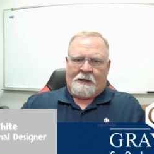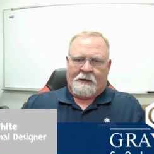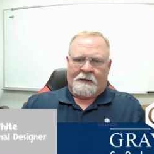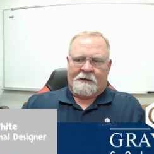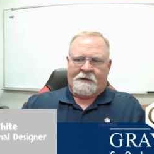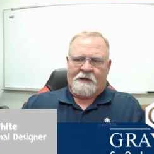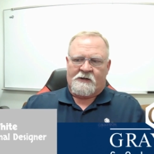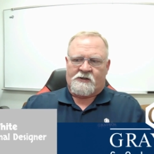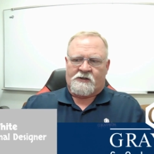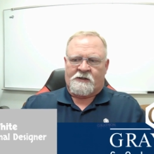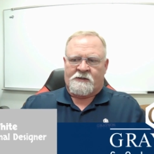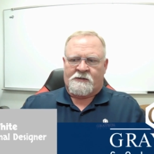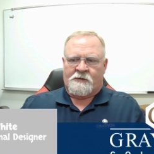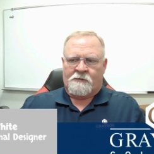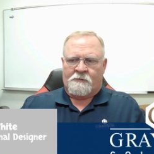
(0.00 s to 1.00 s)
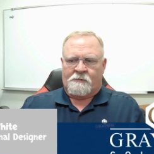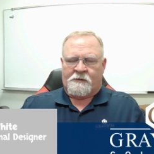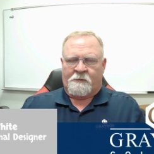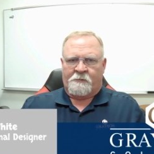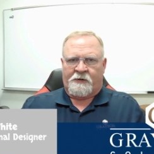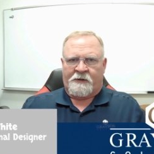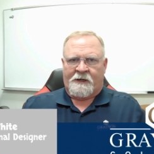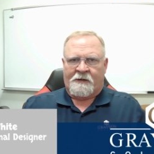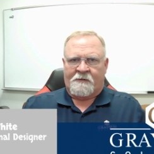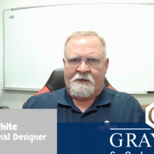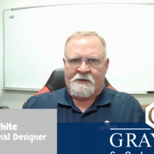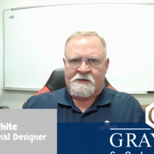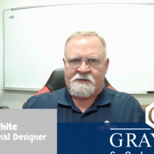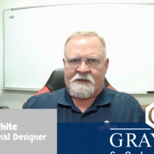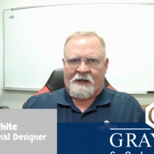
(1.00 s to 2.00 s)
in addition to completing
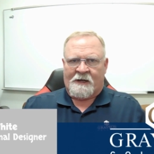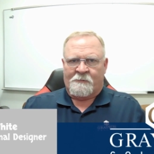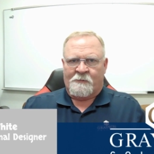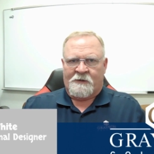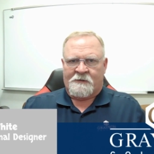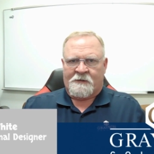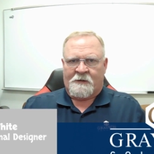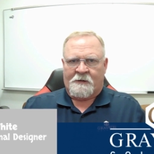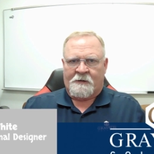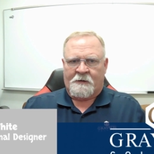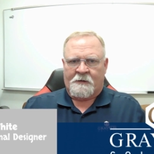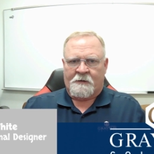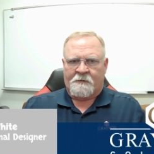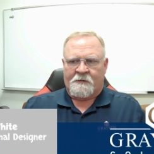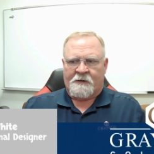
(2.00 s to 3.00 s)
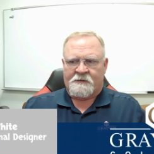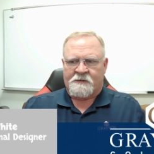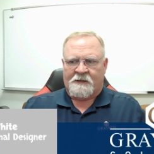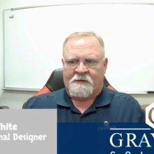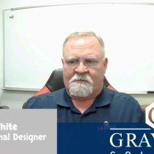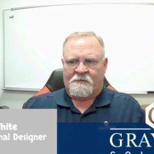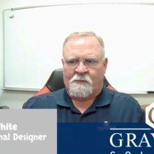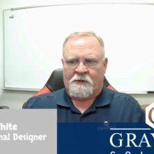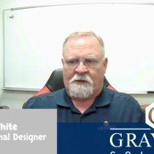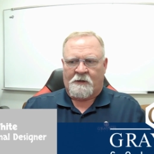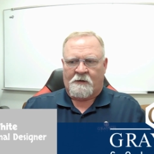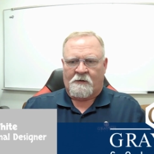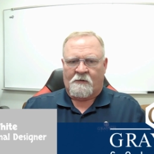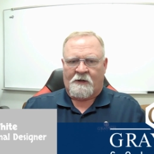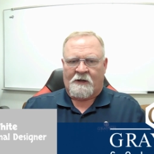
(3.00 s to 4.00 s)
the assignment that's given
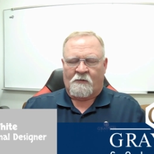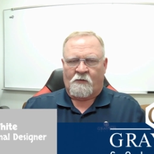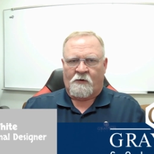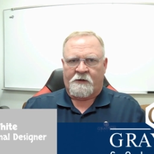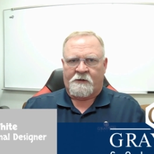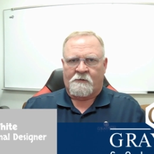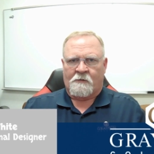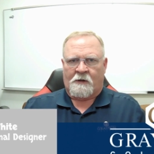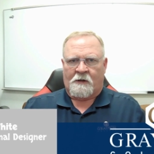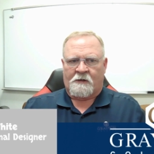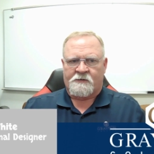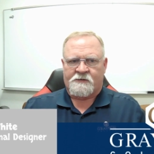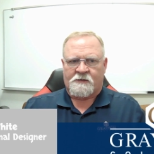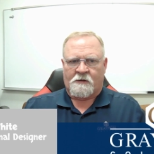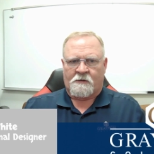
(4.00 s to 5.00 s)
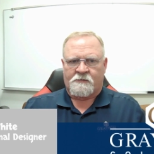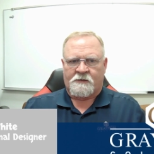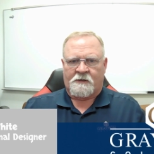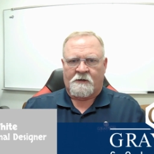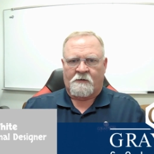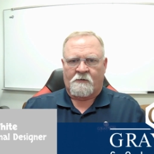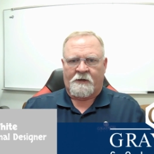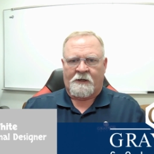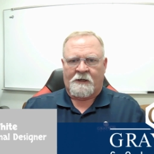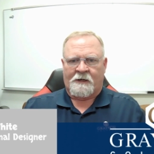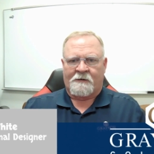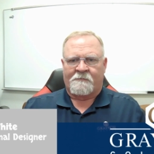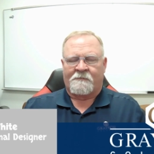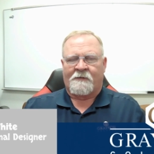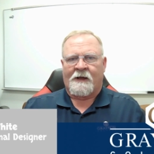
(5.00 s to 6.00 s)
below, I want you also to go
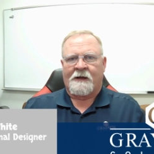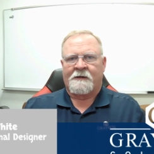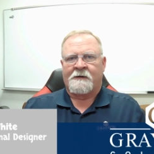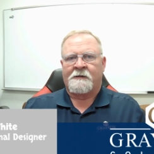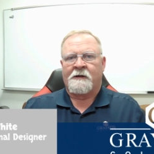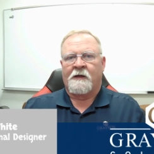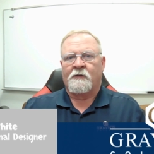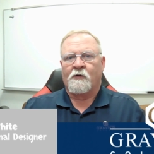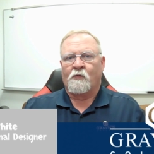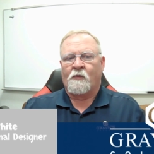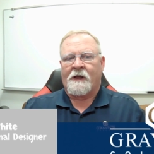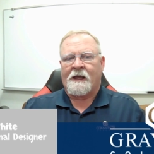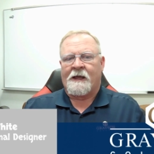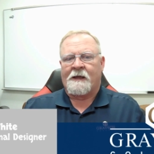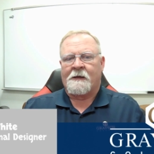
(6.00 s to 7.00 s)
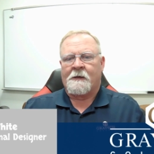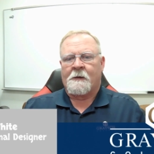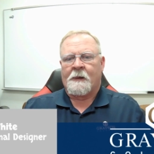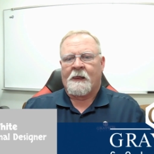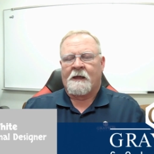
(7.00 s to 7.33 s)
in and find another way